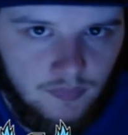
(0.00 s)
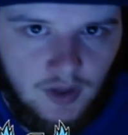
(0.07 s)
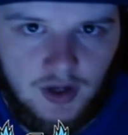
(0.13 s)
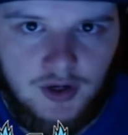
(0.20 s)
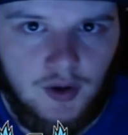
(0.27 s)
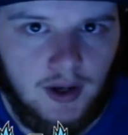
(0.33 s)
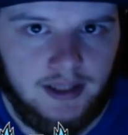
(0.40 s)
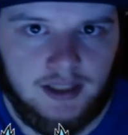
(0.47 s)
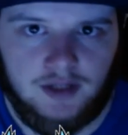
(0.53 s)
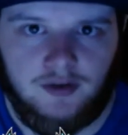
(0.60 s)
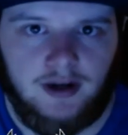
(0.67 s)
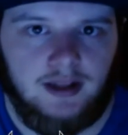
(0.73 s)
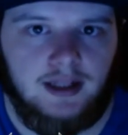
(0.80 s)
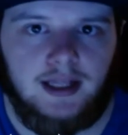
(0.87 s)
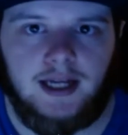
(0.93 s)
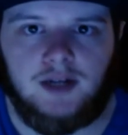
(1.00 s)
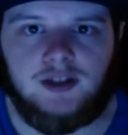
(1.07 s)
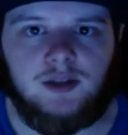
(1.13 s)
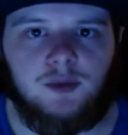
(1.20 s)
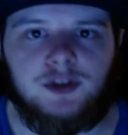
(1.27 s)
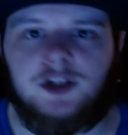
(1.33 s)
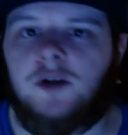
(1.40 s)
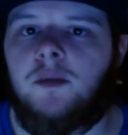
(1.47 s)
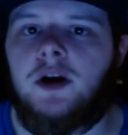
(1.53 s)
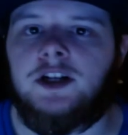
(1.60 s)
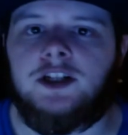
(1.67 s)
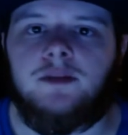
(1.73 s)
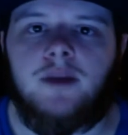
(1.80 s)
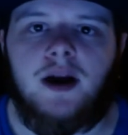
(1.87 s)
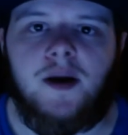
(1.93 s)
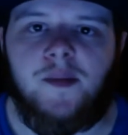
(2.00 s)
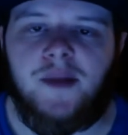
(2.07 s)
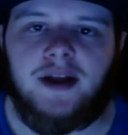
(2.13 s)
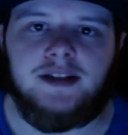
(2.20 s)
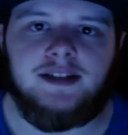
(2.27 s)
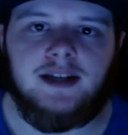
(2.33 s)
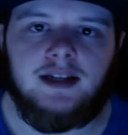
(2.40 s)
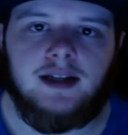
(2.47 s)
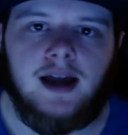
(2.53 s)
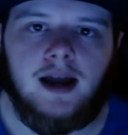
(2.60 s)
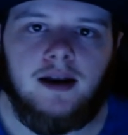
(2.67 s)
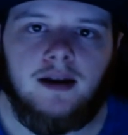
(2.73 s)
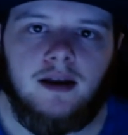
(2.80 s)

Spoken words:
You don't have to directly land on someone and start punching them out. I'm not saying that.